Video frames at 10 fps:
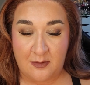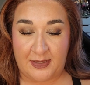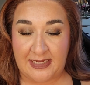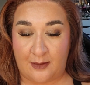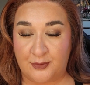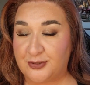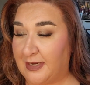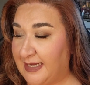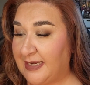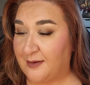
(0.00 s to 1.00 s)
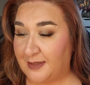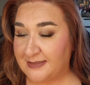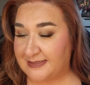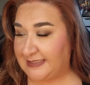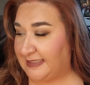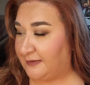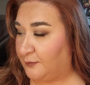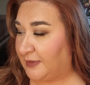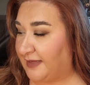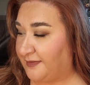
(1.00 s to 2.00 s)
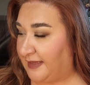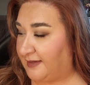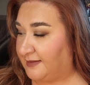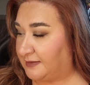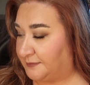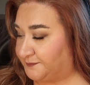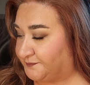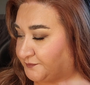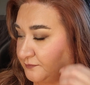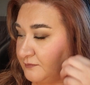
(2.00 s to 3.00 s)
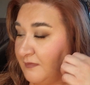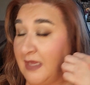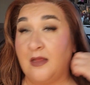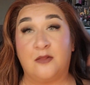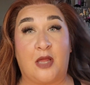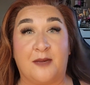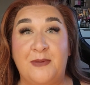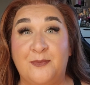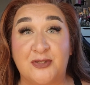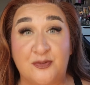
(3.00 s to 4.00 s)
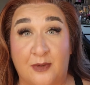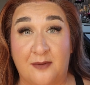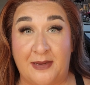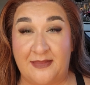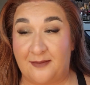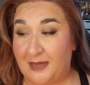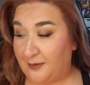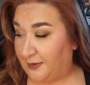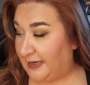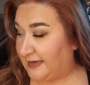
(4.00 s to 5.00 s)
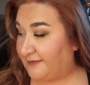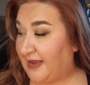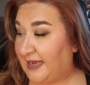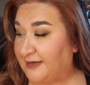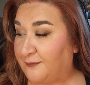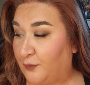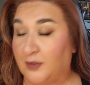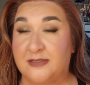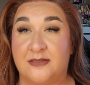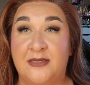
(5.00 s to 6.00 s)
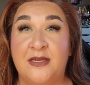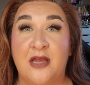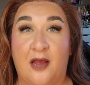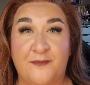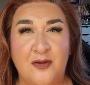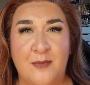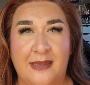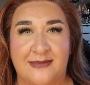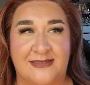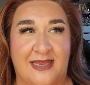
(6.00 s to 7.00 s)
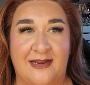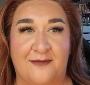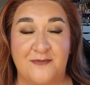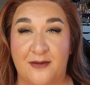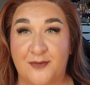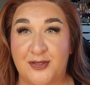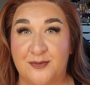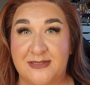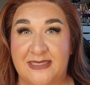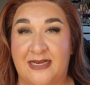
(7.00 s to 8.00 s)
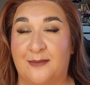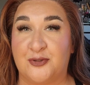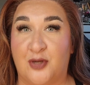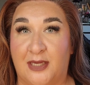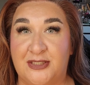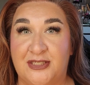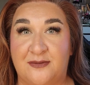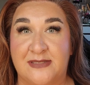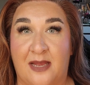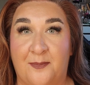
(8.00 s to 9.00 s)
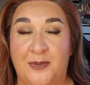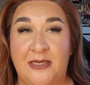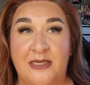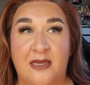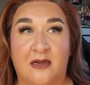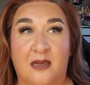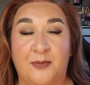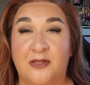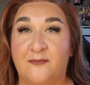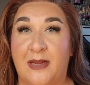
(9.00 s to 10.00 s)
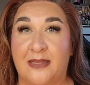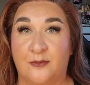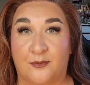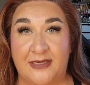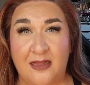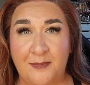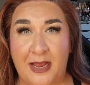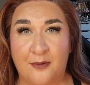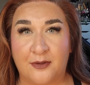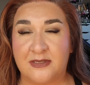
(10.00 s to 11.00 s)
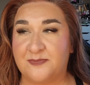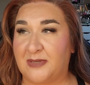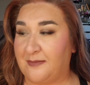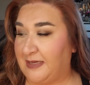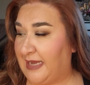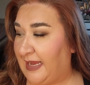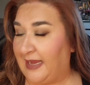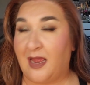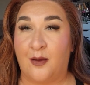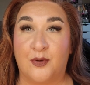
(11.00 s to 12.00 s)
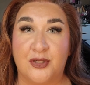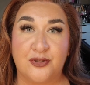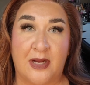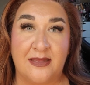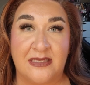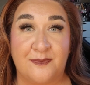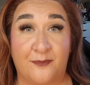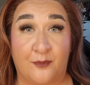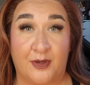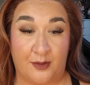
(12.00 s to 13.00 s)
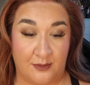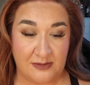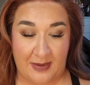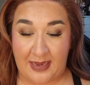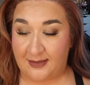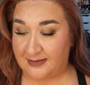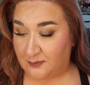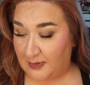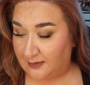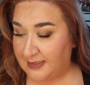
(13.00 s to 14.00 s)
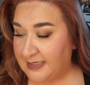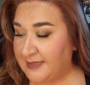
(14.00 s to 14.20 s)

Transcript: But yeah, we'll try it out and see what I think. A lot of people swear by that powder and I've had it for a few months and I've never used it and I'm trying to use up a couple of my L'Oreal powders. But I mean, hey, I want to try this before it goes bad as well.